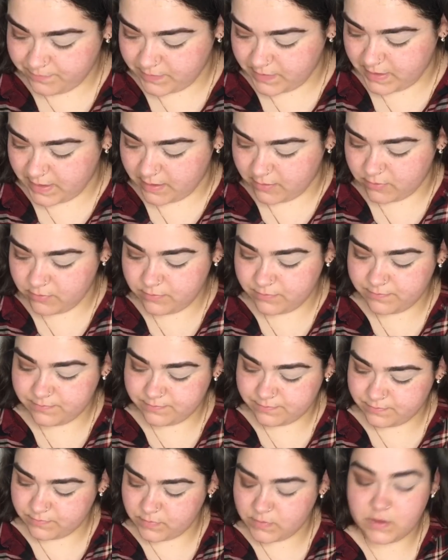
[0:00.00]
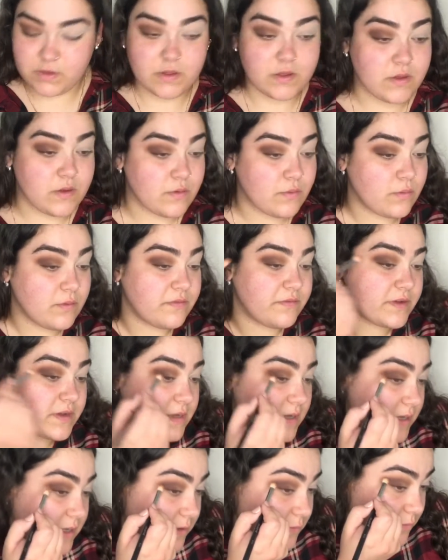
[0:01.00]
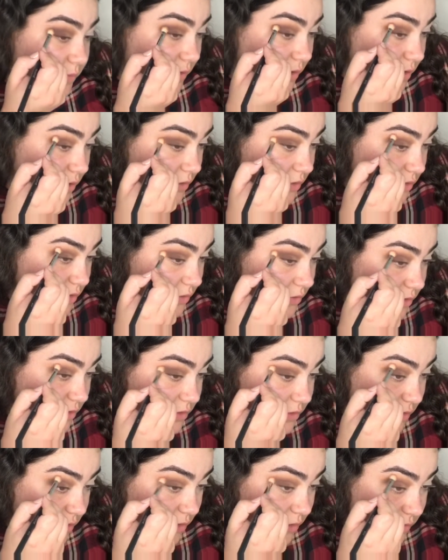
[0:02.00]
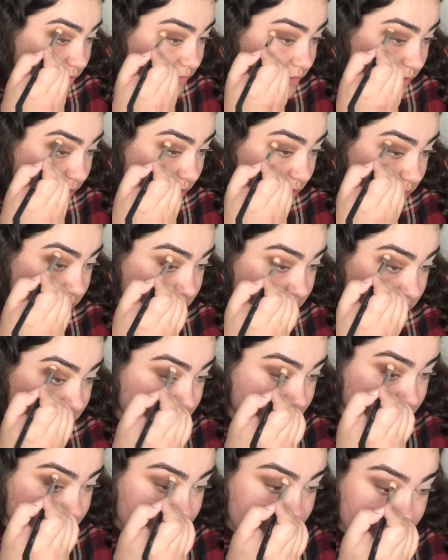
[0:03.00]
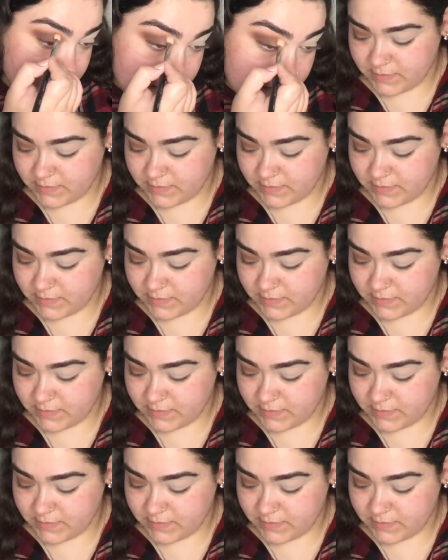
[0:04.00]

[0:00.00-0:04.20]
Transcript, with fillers: Now, with a clean brush, I'll just go over the edges.